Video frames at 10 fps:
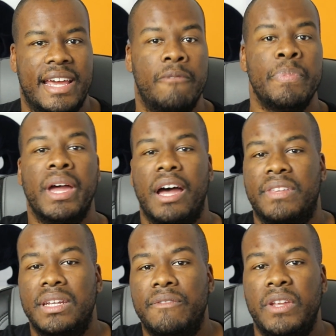Now,
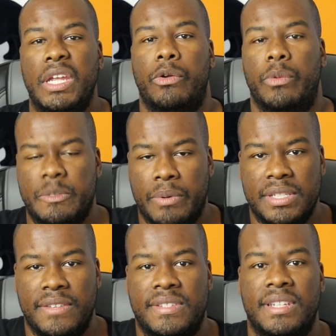I've done a video on
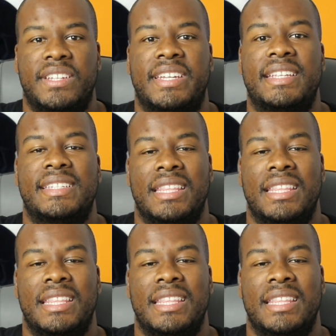responsive search ads